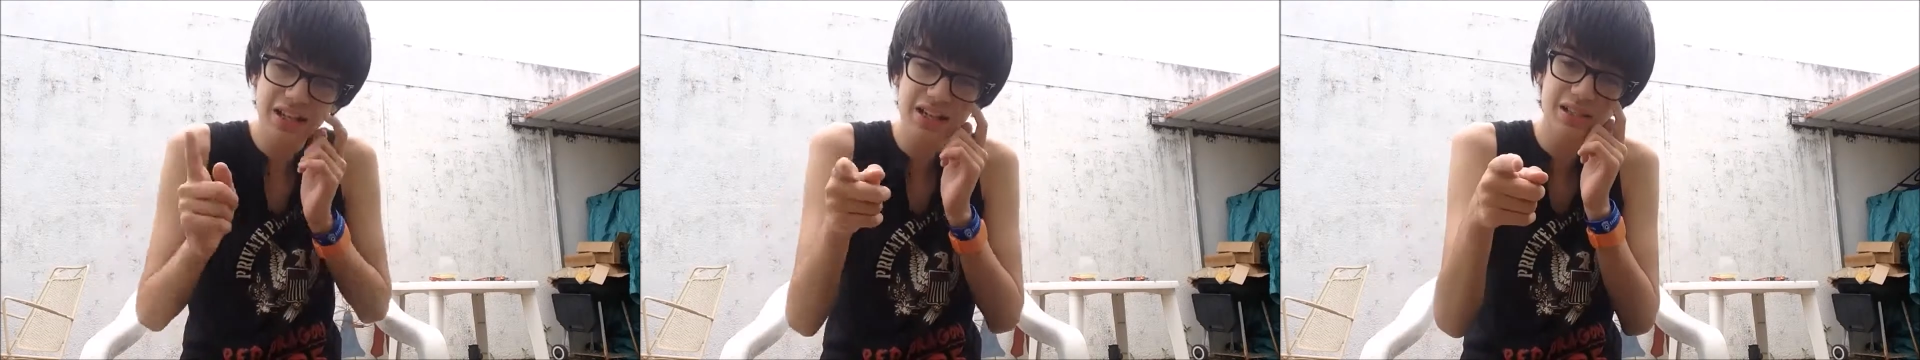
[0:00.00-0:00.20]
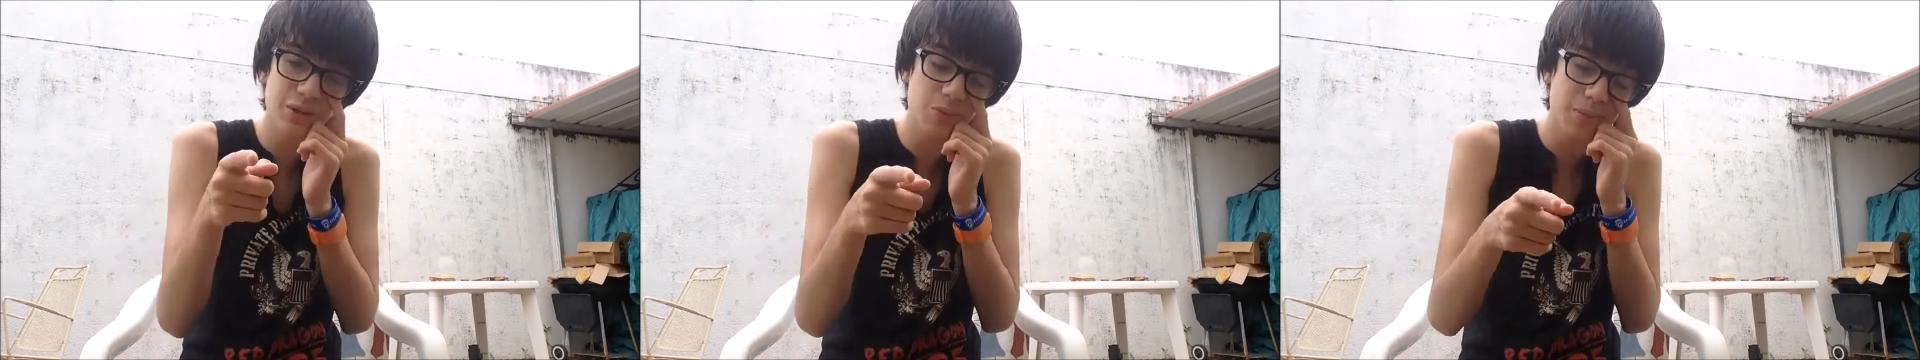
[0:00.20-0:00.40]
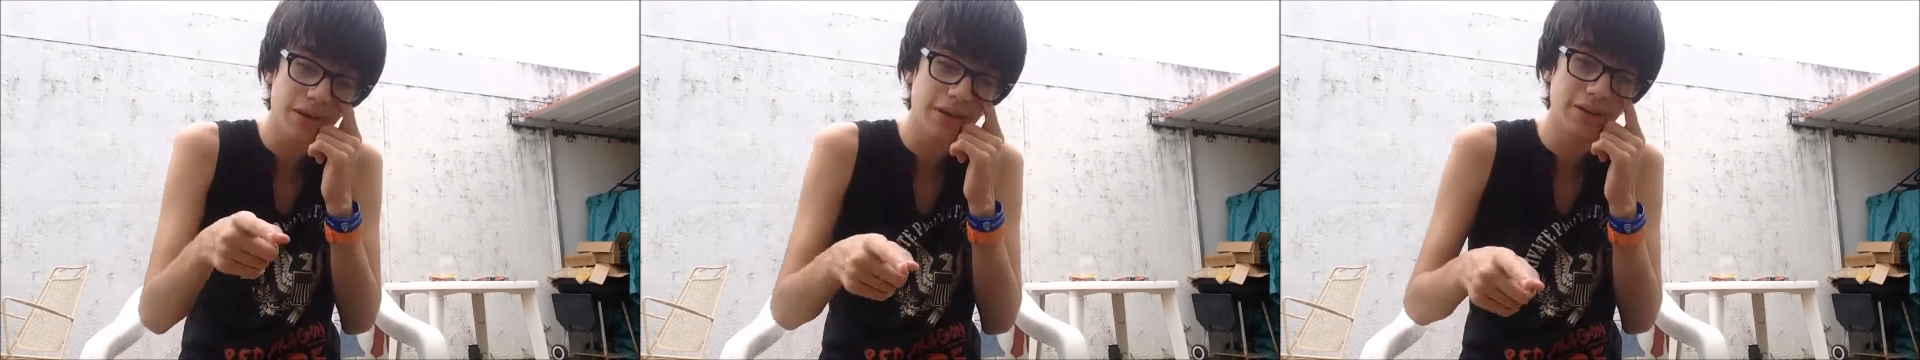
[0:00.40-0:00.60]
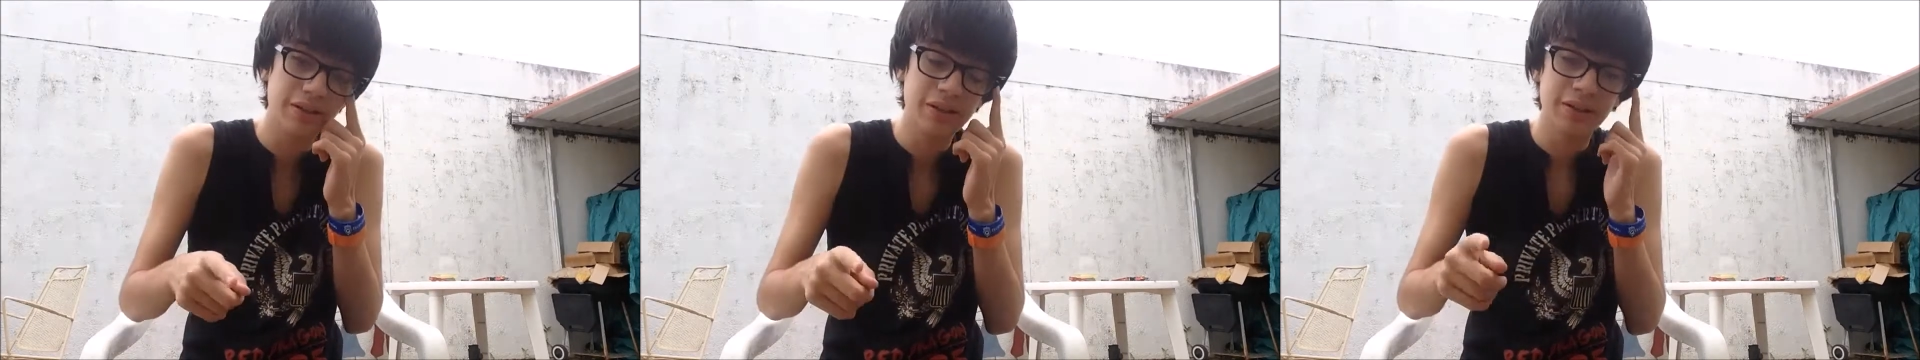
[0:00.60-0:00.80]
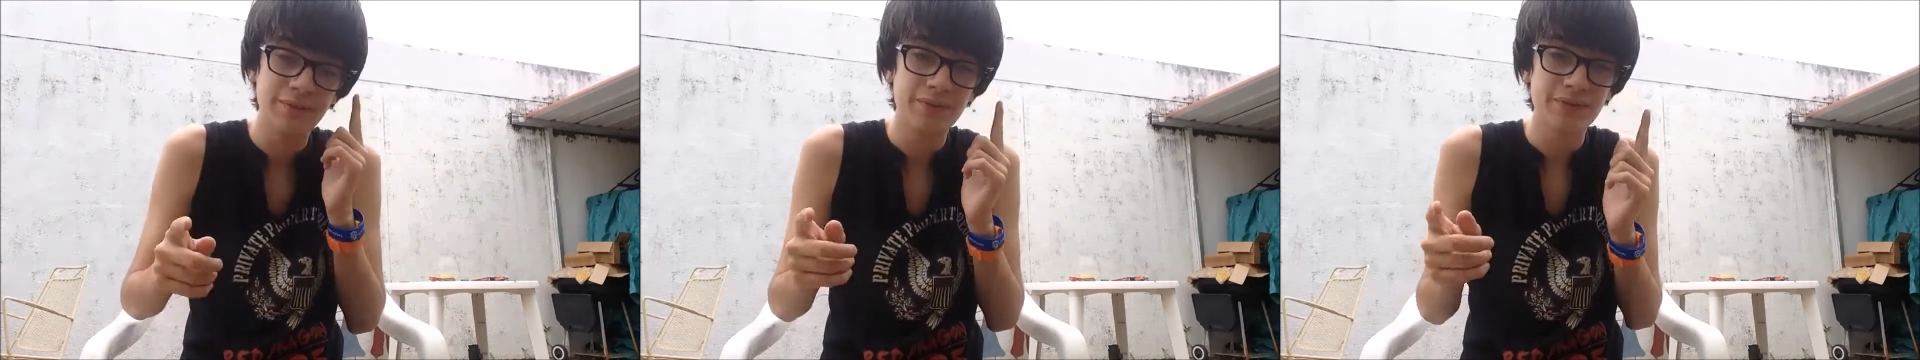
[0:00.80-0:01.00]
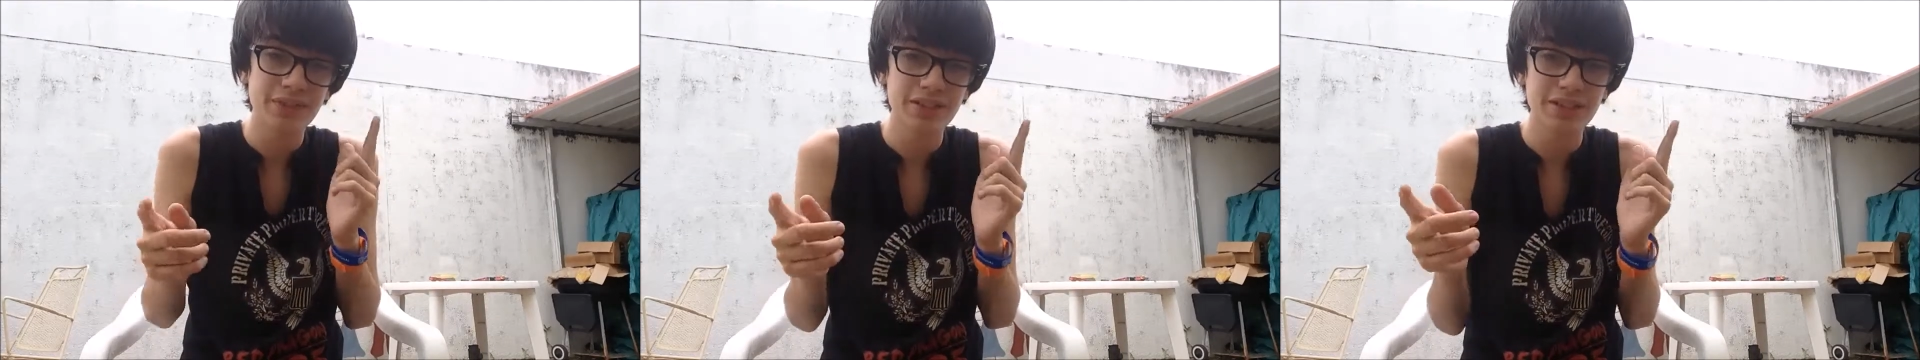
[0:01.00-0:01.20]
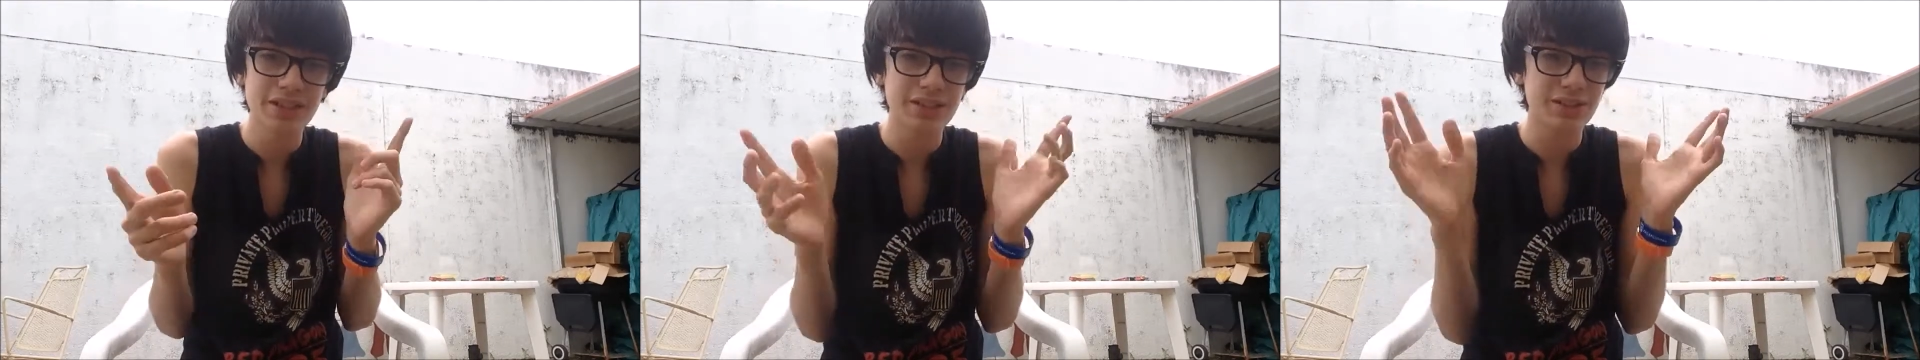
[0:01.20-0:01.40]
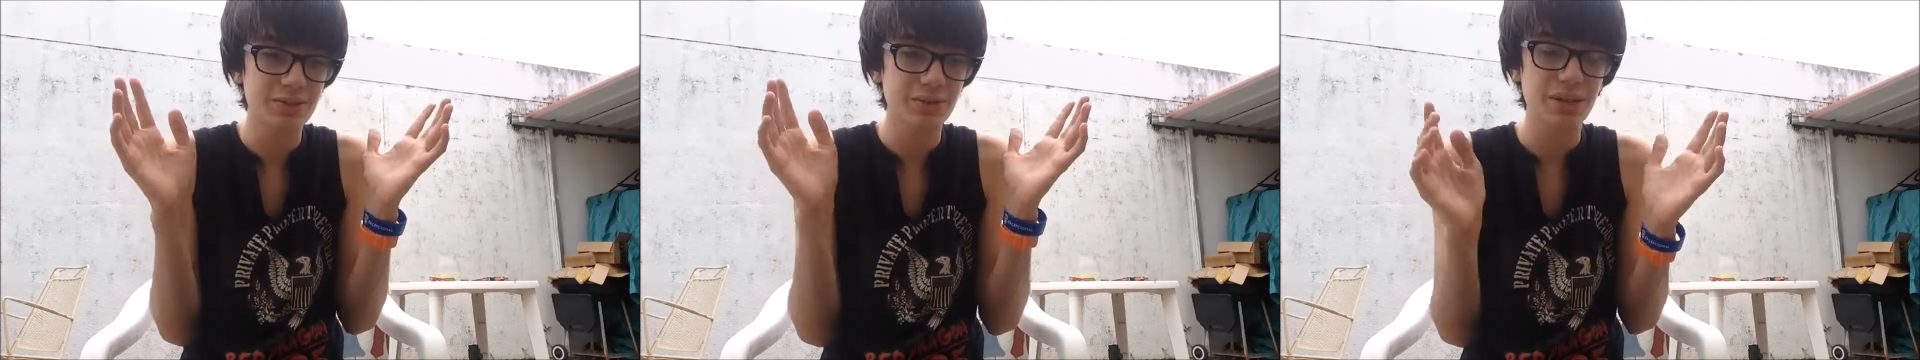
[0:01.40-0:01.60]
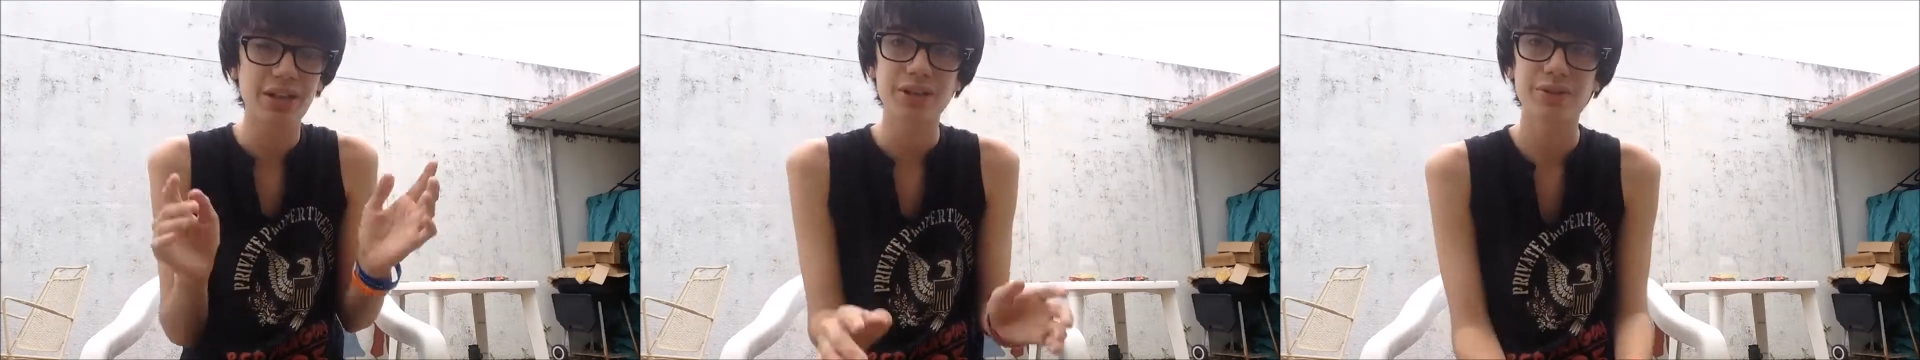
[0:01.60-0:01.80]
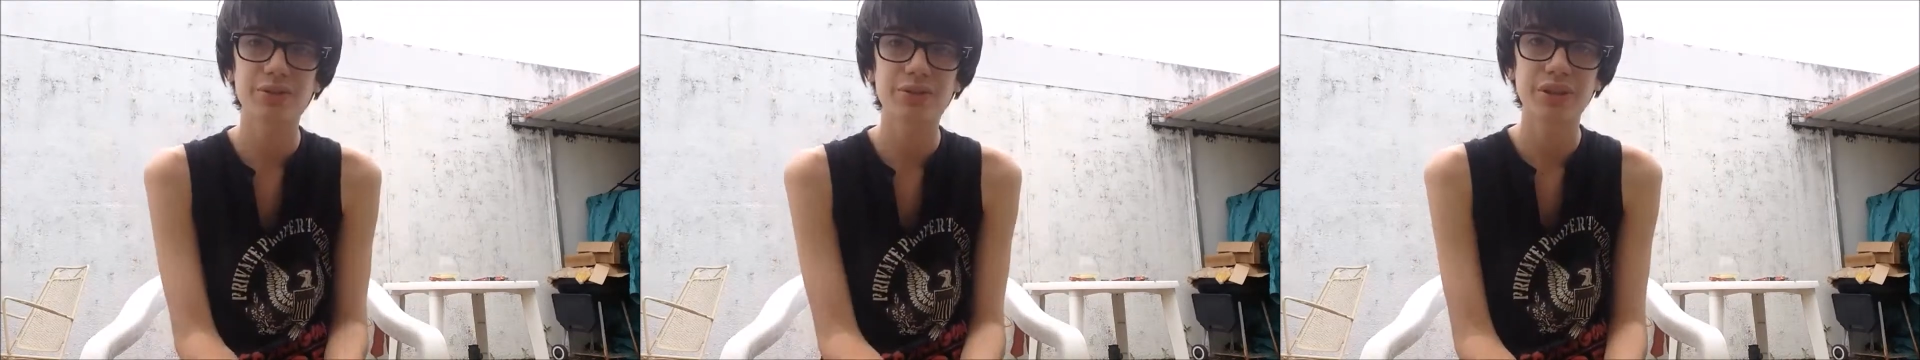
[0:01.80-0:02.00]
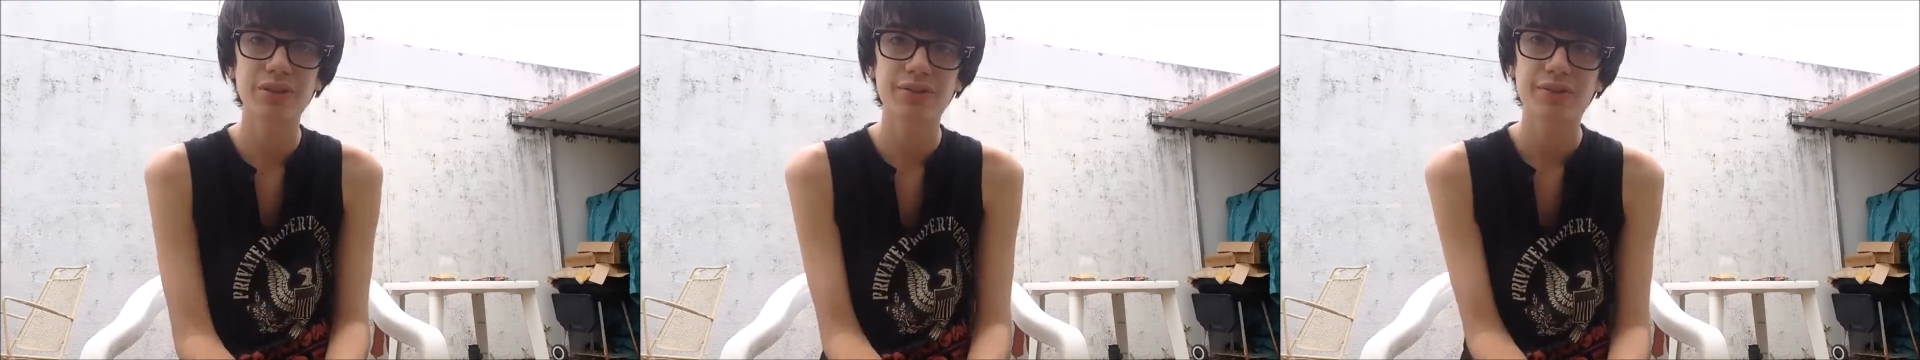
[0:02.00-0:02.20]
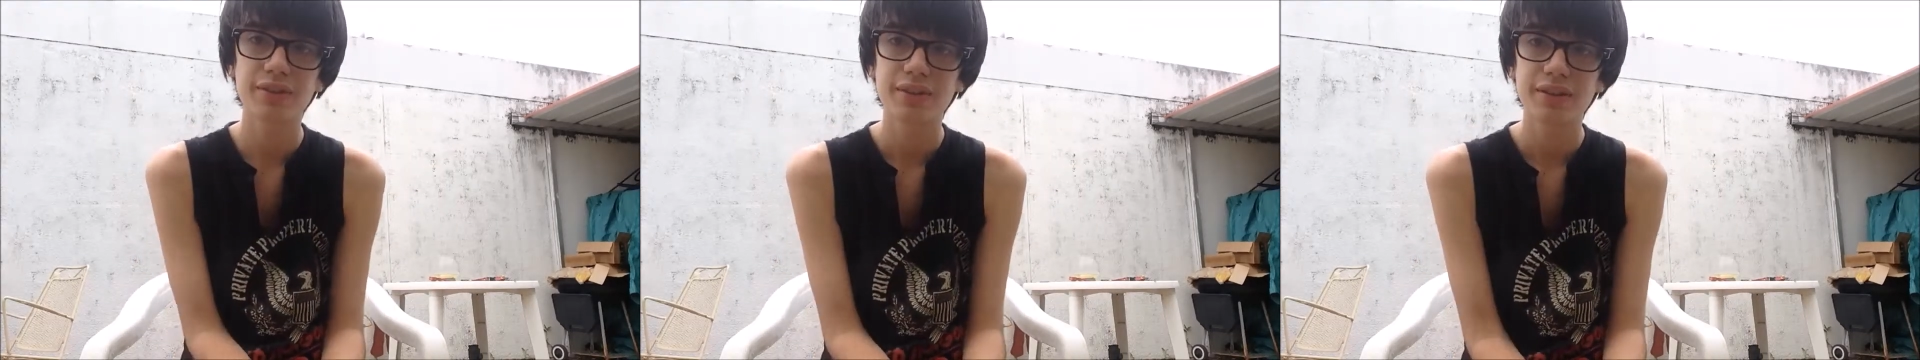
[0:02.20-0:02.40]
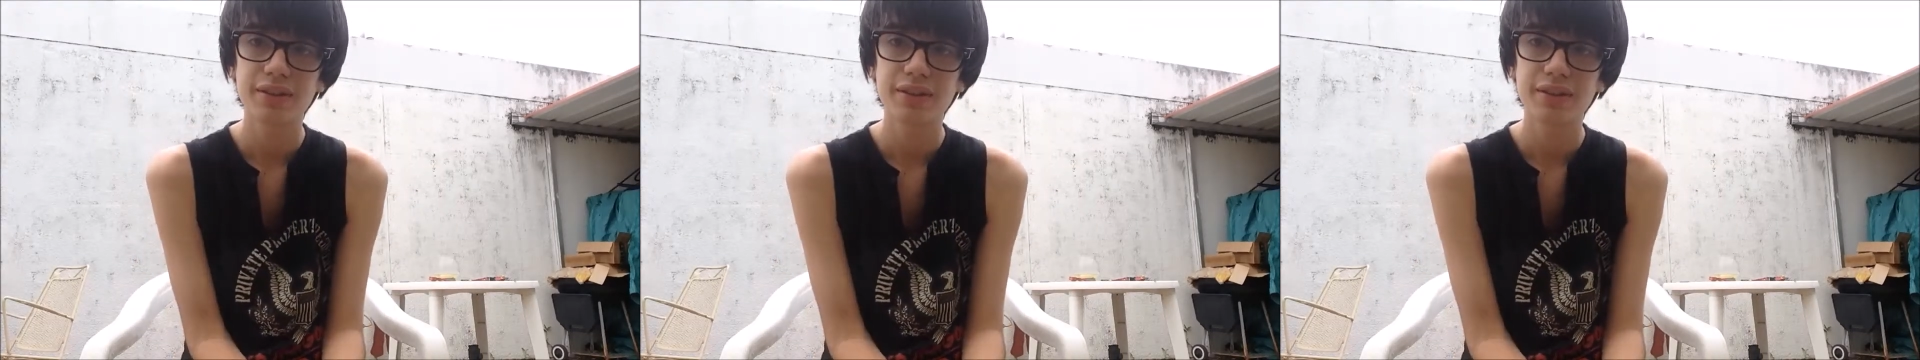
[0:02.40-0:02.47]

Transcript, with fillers: Not as Lupin, just as a regular thief.